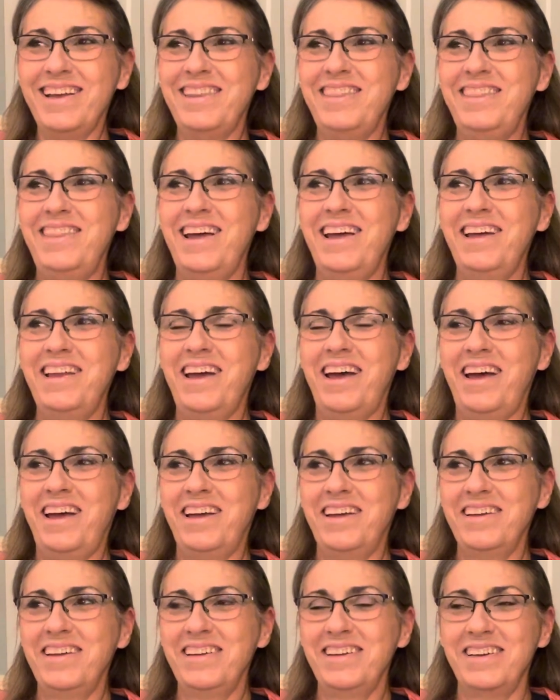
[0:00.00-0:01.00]

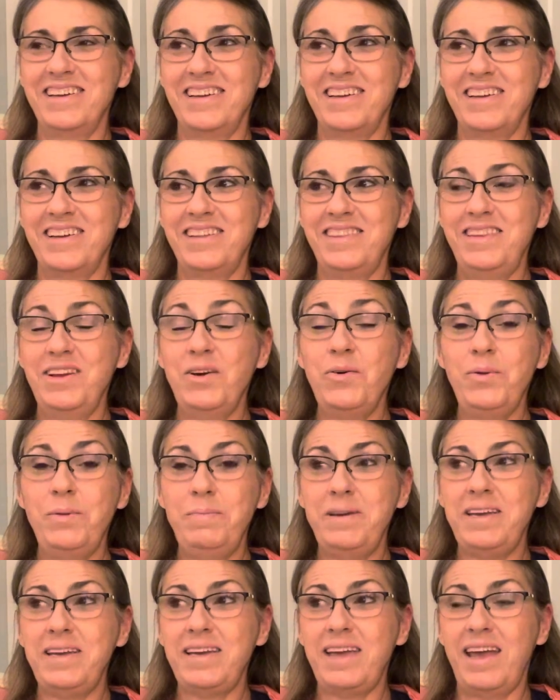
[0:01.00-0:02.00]
that there will
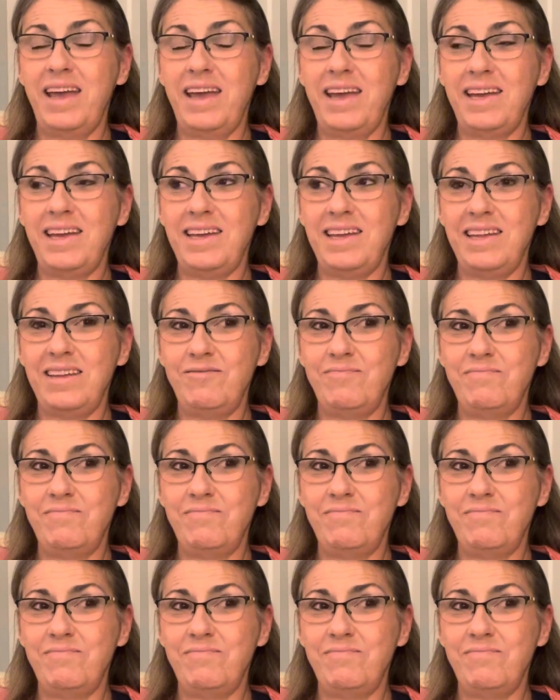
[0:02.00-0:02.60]
be a,